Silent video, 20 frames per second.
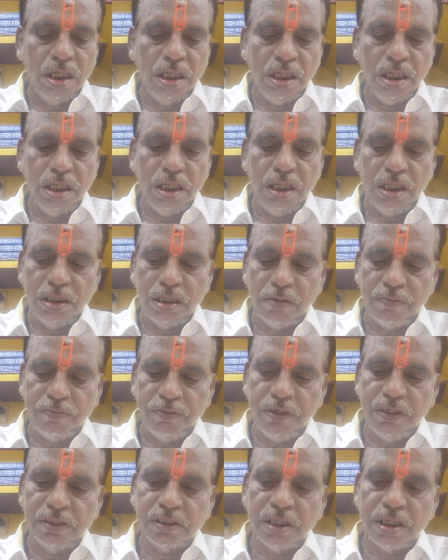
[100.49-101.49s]
uh,
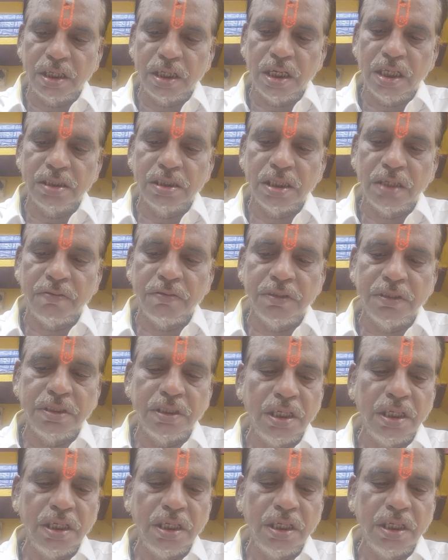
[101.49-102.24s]
definition class 7